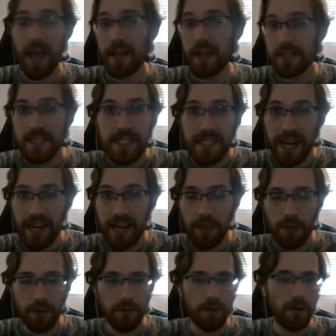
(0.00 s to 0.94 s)

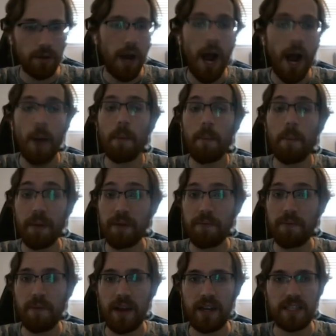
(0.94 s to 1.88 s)
Scyther. I'm a big
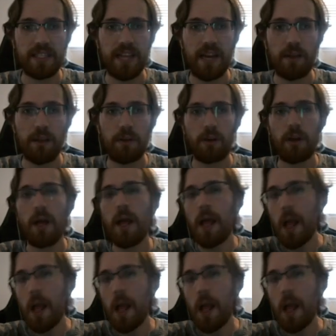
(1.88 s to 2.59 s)
fan of Scyther.